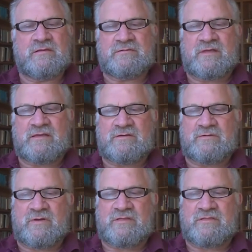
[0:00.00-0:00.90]
Thank
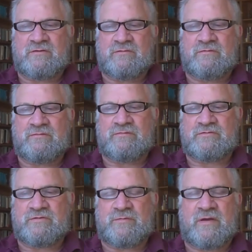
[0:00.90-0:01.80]
you. I can see we're
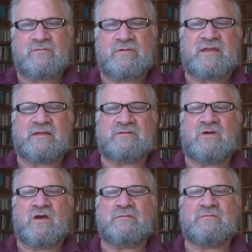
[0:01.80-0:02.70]
just about ran out of
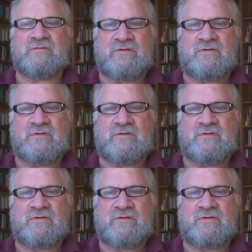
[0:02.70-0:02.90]
time.